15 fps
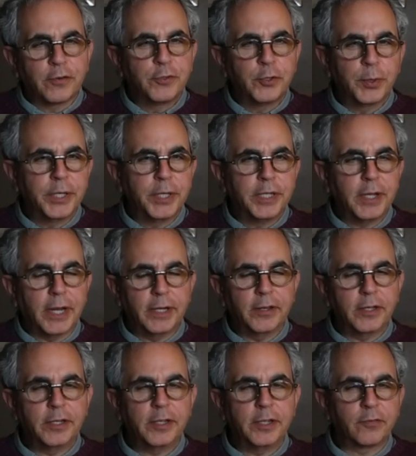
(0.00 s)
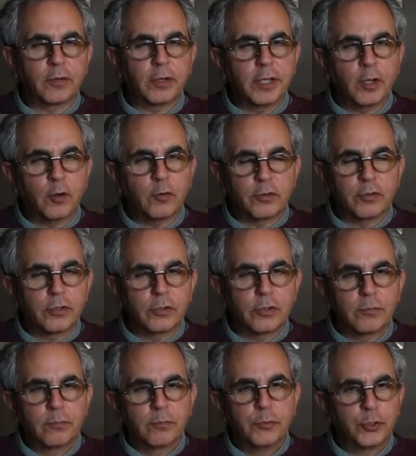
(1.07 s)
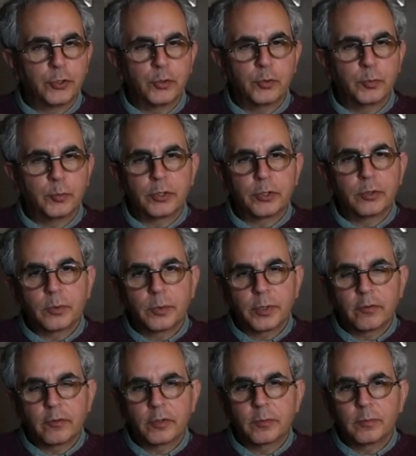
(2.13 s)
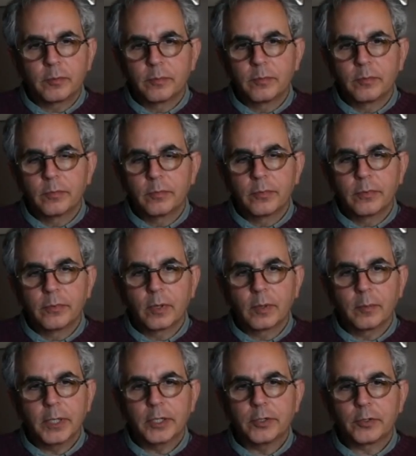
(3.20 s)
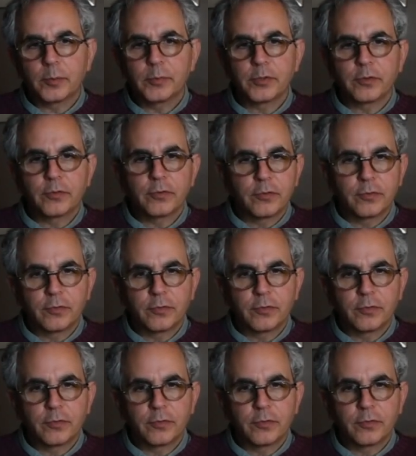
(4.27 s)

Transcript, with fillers: doing anything differently over Zoom or whatever I mean in terms of?